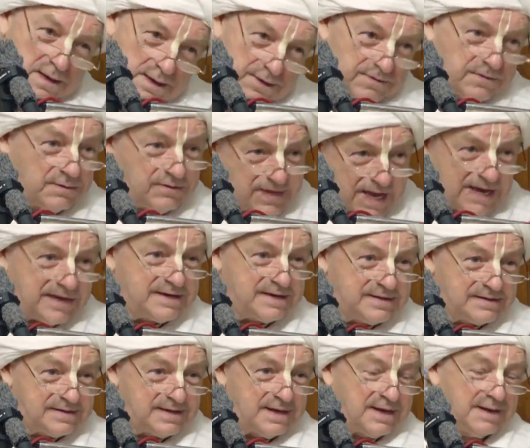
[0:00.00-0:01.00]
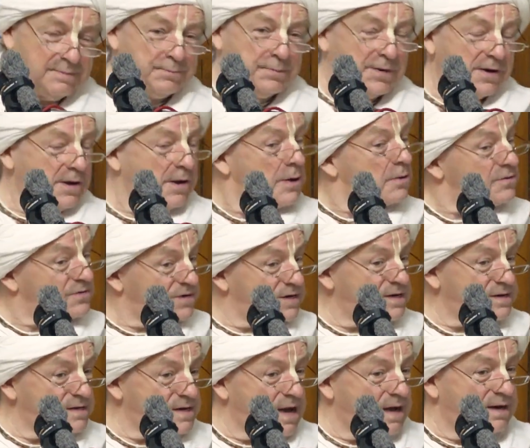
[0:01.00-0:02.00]
So that is the
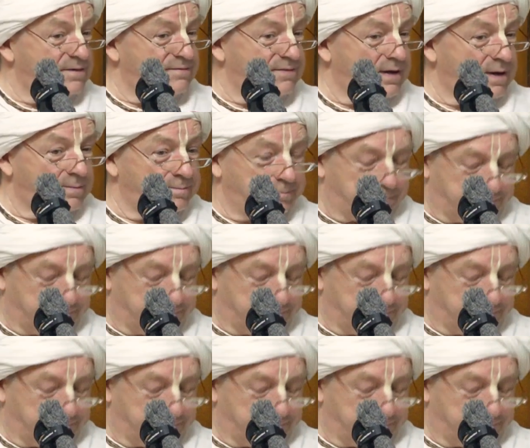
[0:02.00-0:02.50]
prayojan tattva.